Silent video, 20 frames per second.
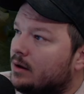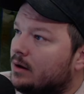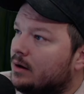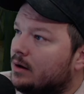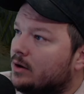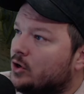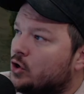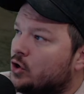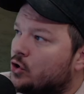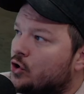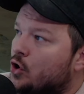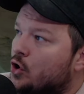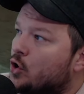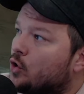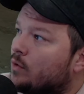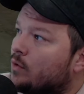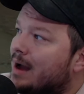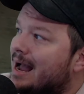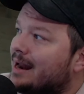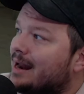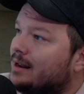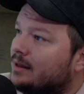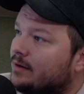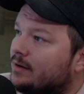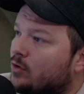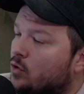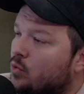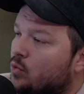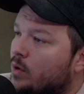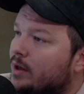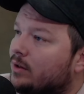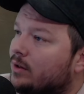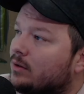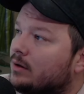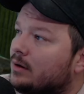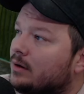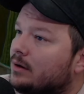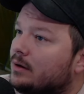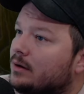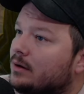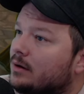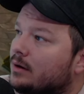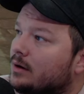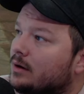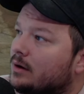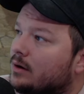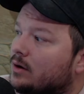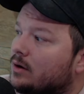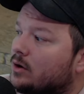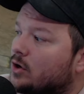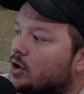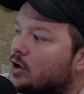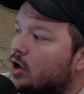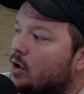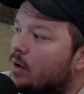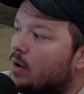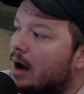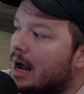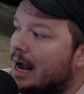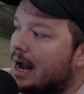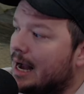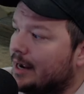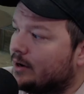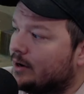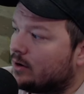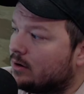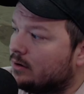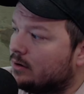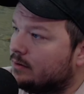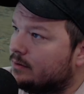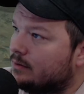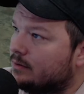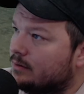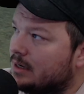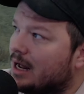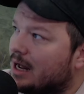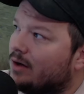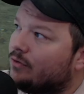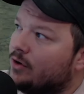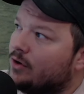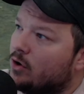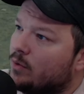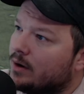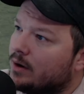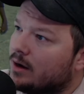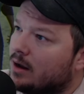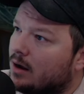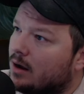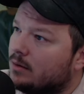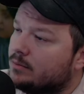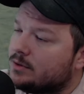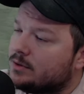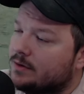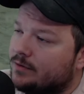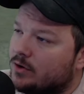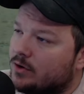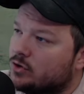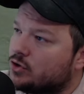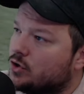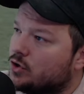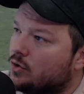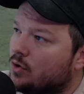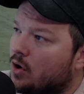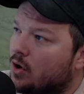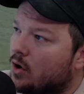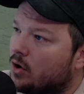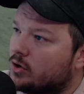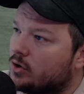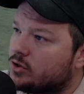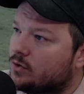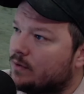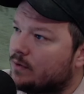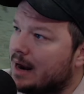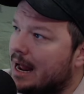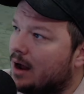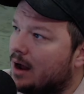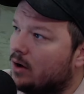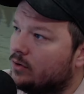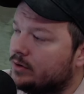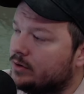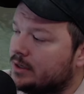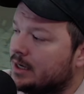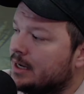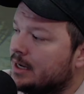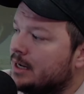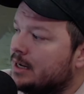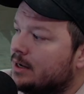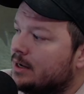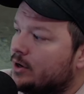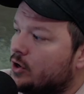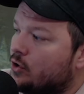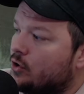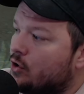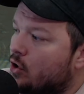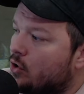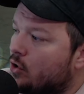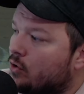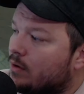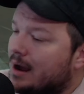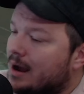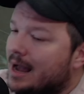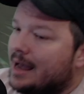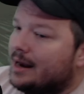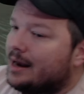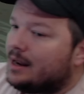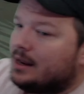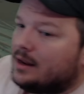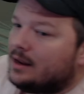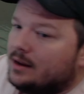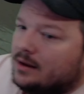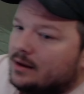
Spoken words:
your notoriety level will go higher. Now, if no one comes, if there's no guards around, your notoriety